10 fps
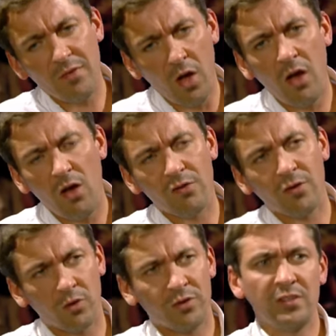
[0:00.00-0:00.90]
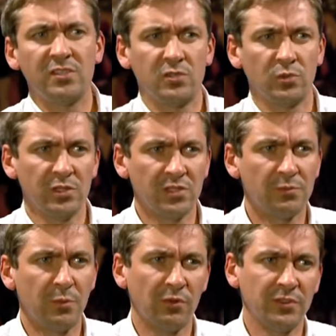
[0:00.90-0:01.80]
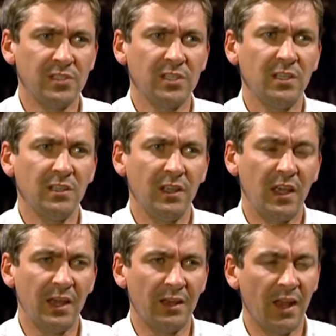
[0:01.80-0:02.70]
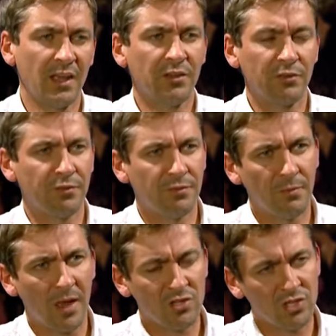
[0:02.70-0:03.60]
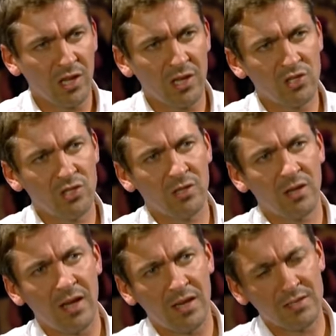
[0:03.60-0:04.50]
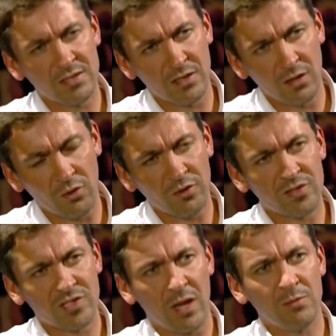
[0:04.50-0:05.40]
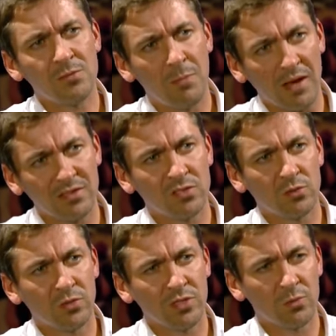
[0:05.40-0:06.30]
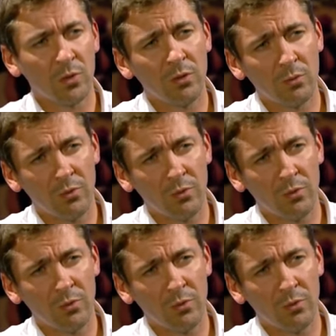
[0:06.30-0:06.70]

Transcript: at the heart of a lot of these stories is poverty and a lack of education, and a lot of the scammers' backstories were